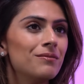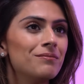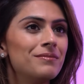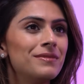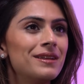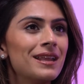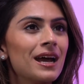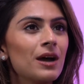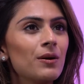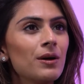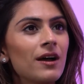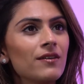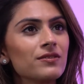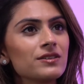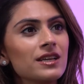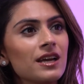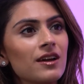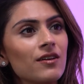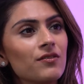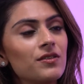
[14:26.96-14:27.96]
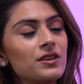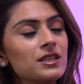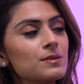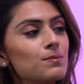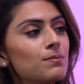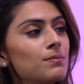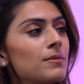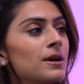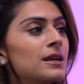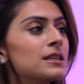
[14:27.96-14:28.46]
now have to have this
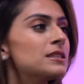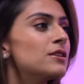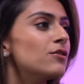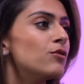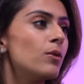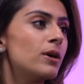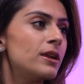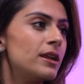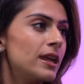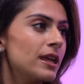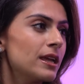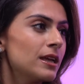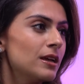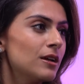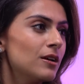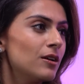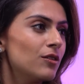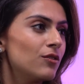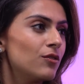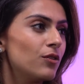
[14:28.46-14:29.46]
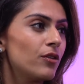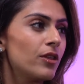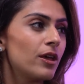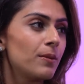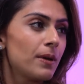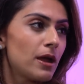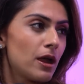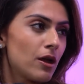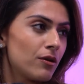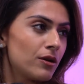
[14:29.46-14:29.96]
massive wedding for their
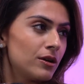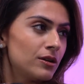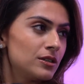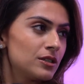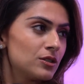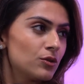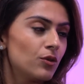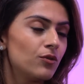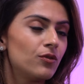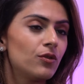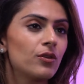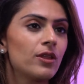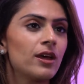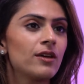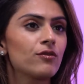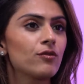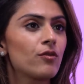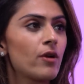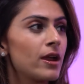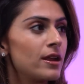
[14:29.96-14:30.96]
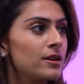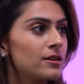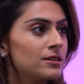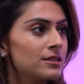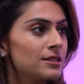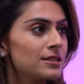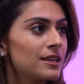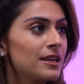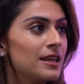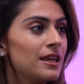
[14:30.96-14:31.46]
parents or for their
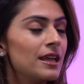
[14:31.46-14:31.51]
friends.